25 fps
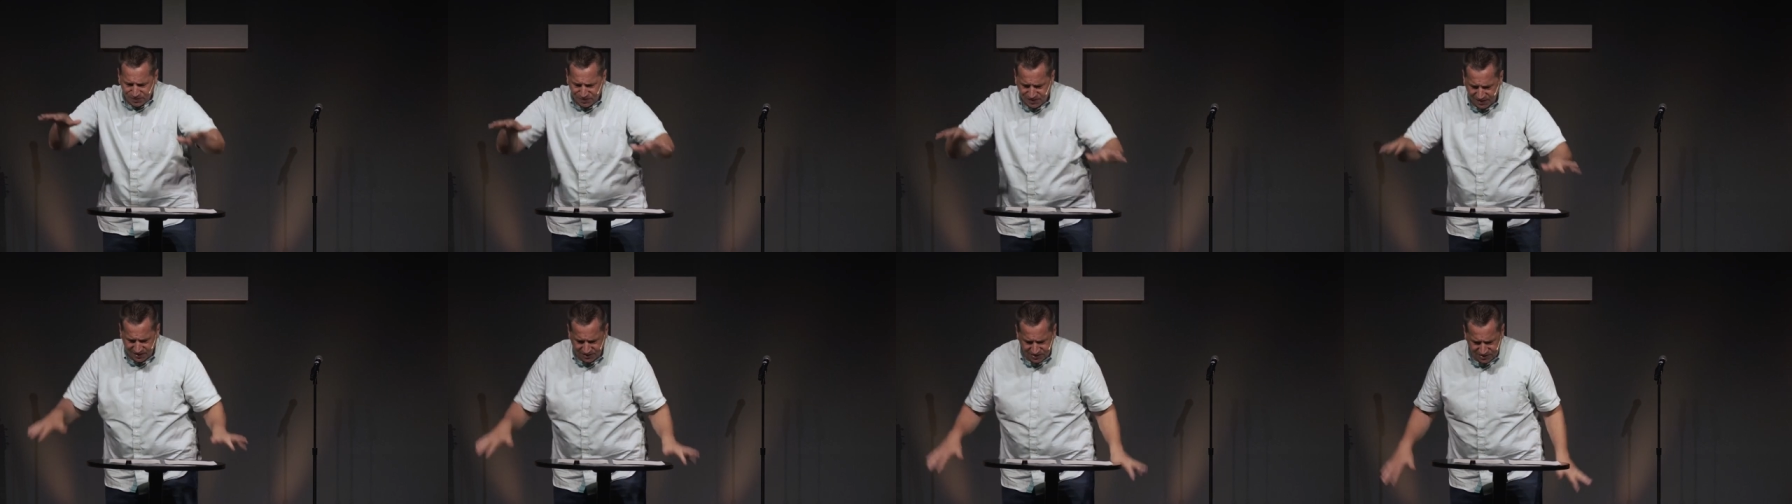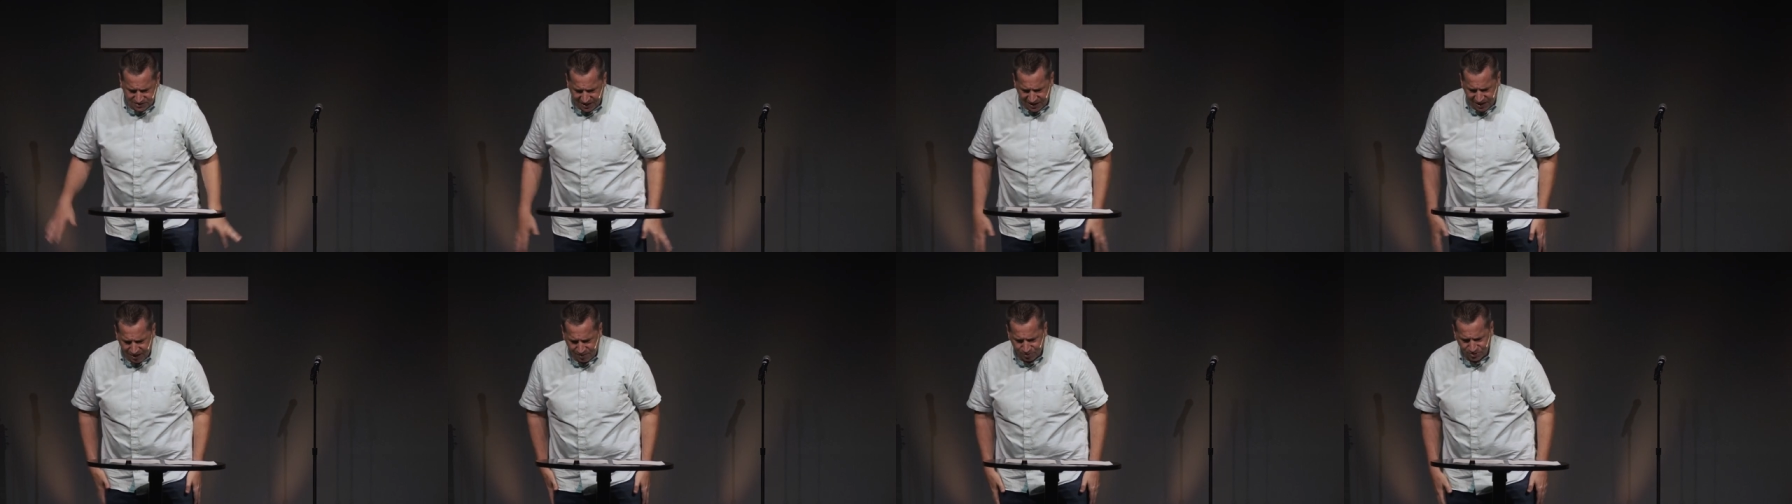things
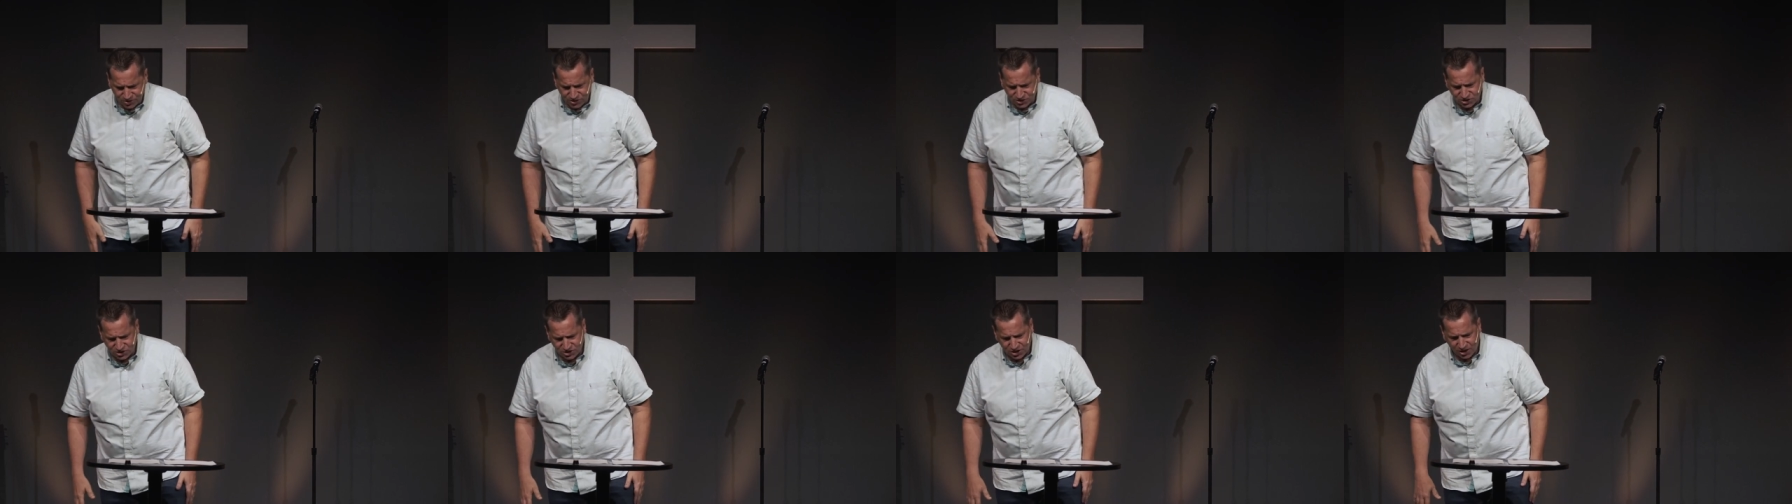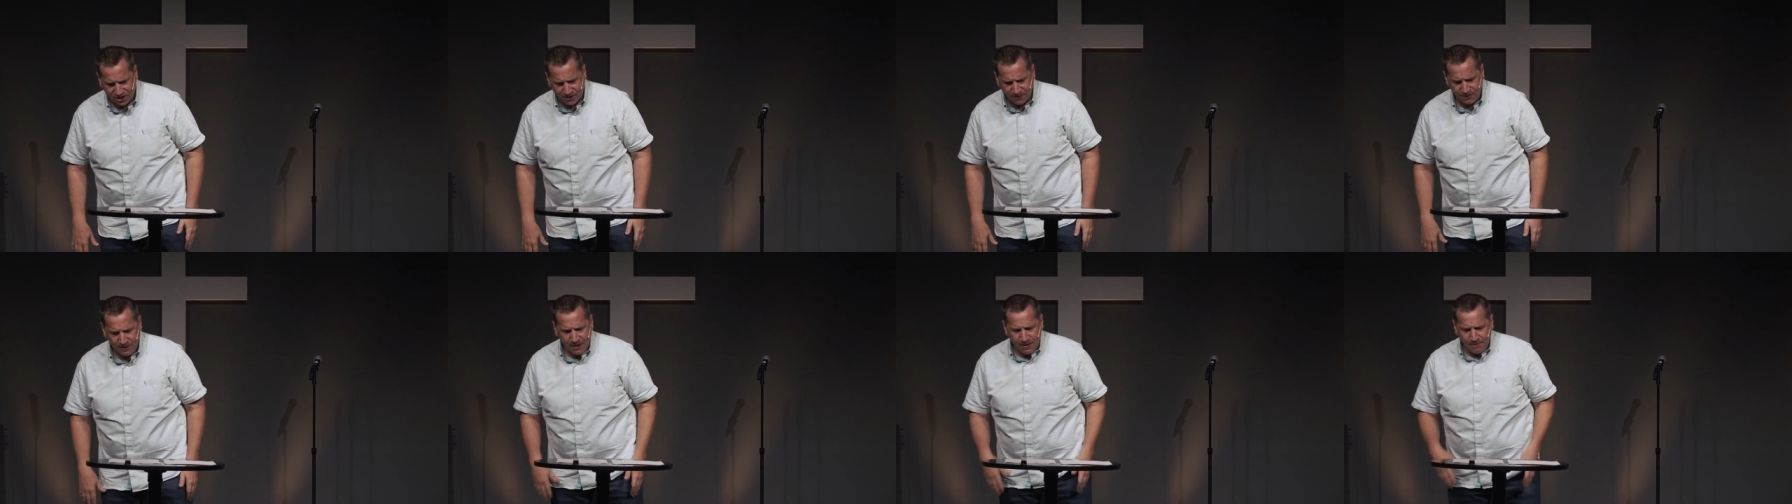that I was
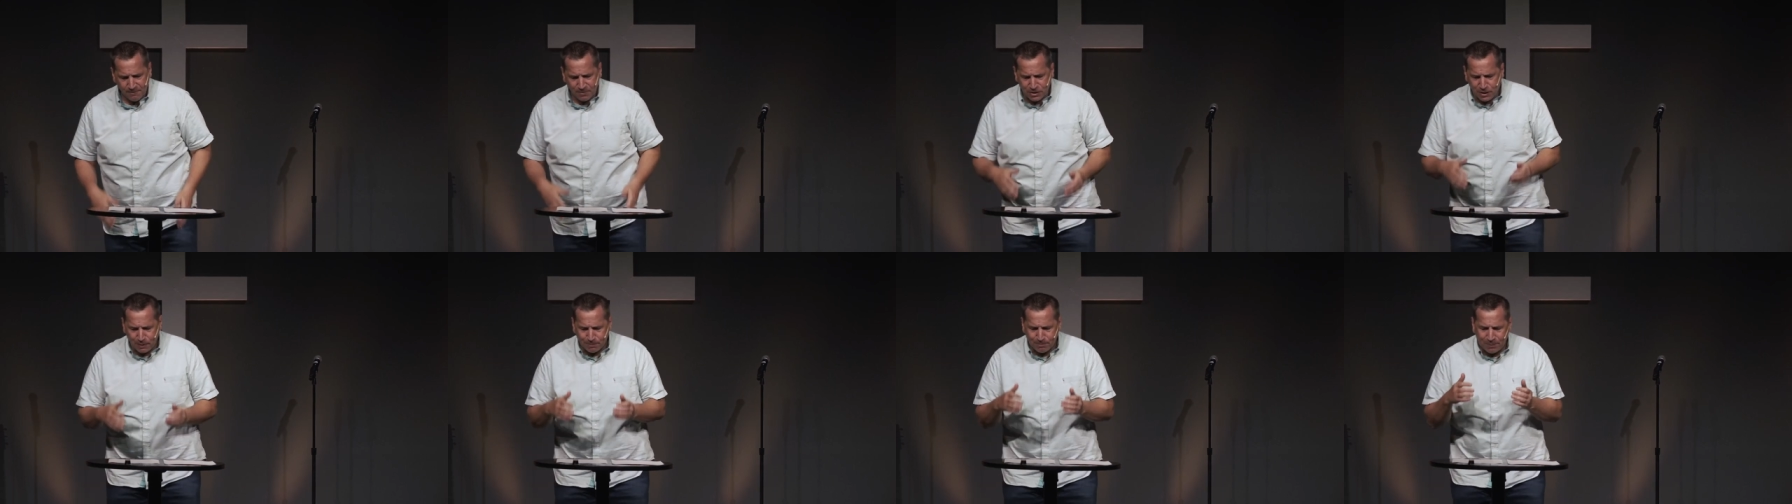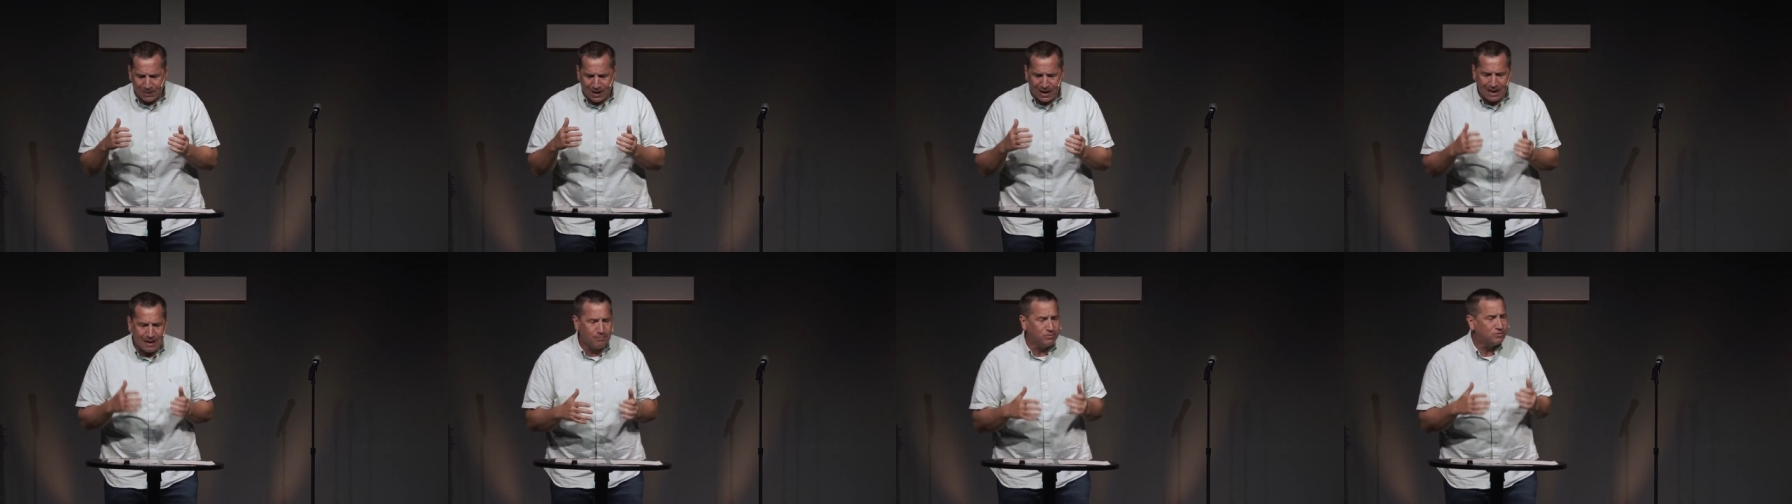young. But the
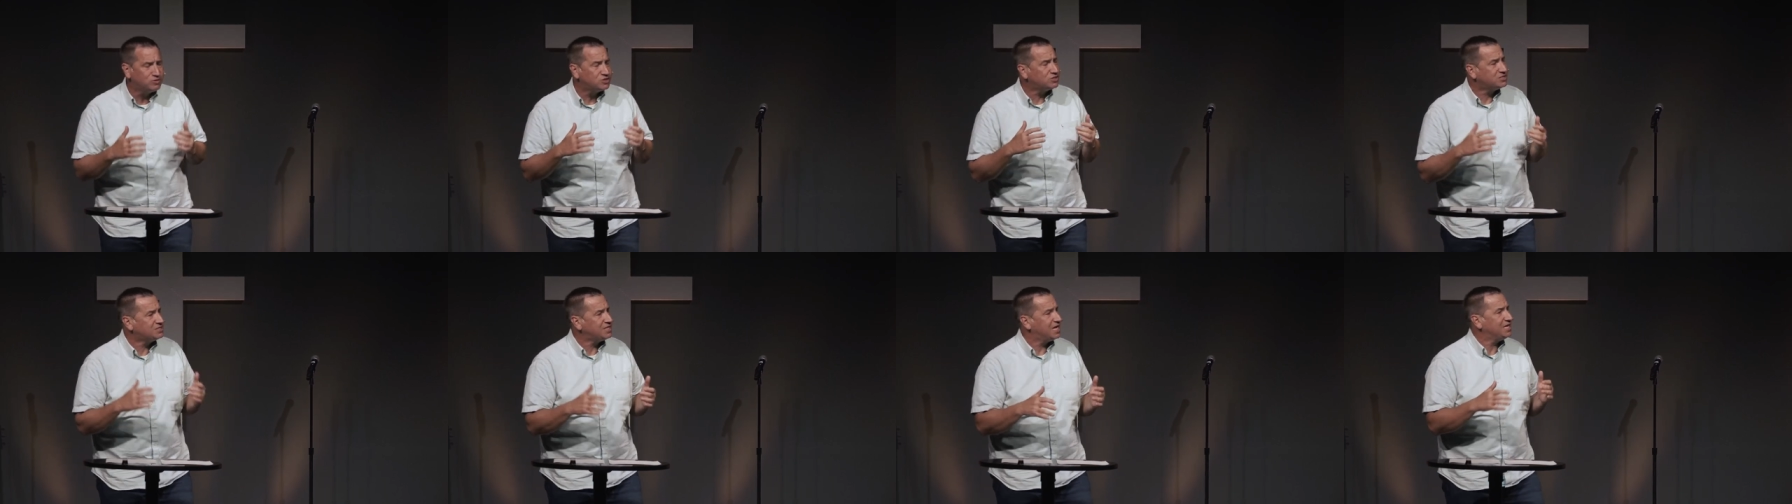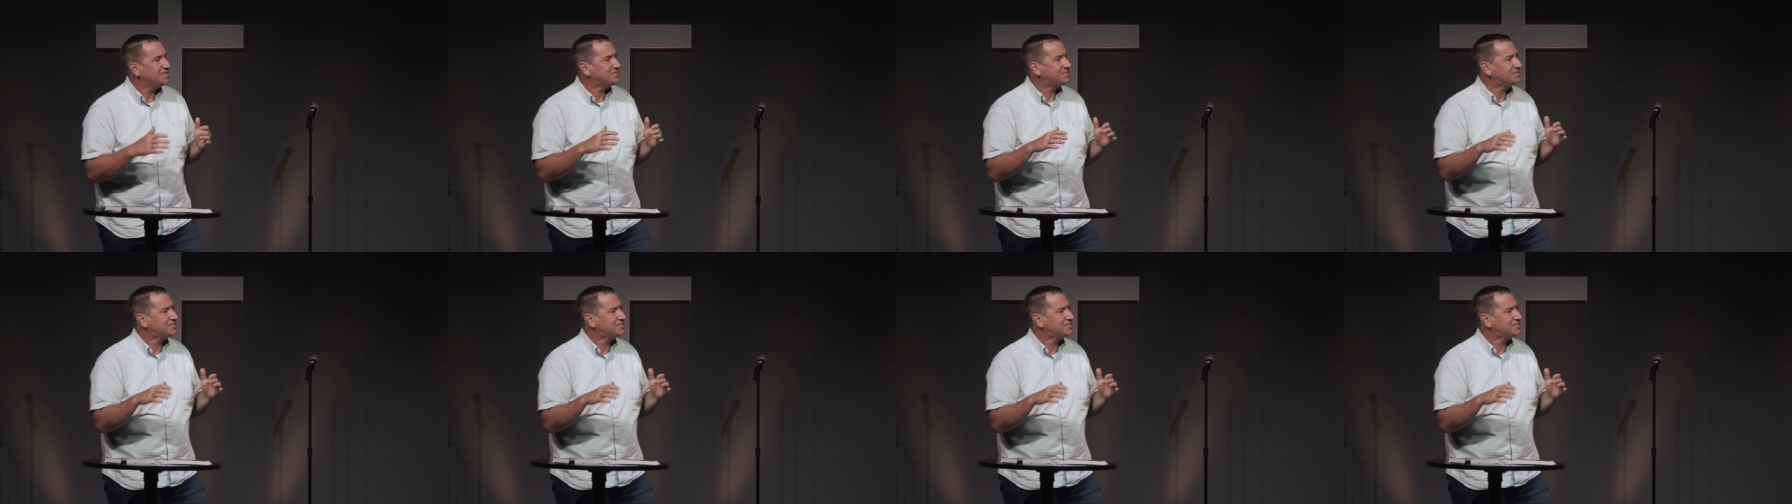Bible states